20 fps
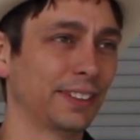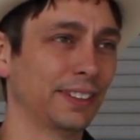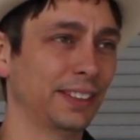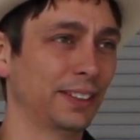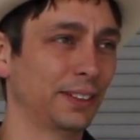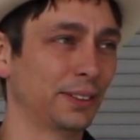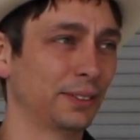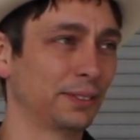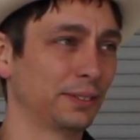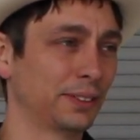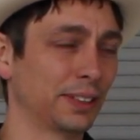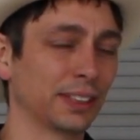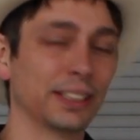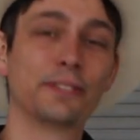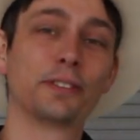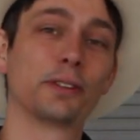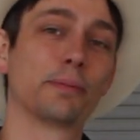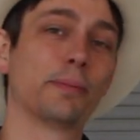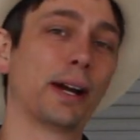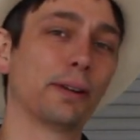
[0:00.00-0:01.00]
you know,
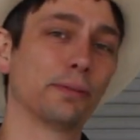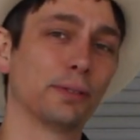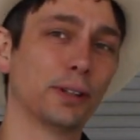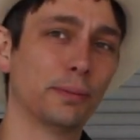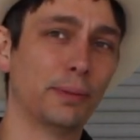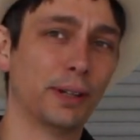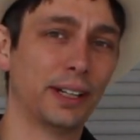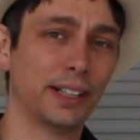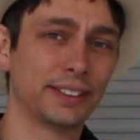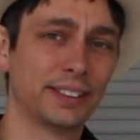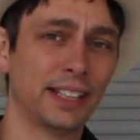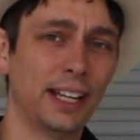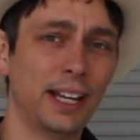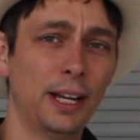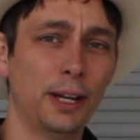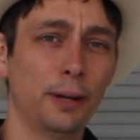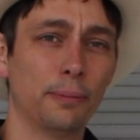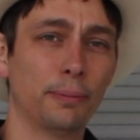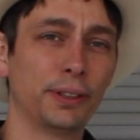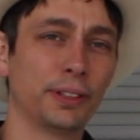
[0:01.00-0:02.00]
delivered by robots,
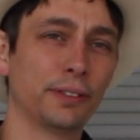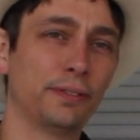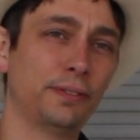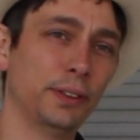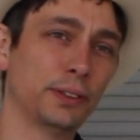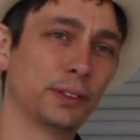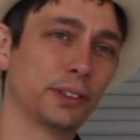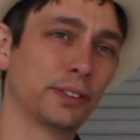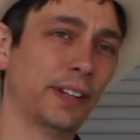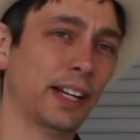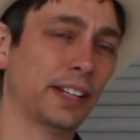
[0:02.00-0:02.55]
but the future of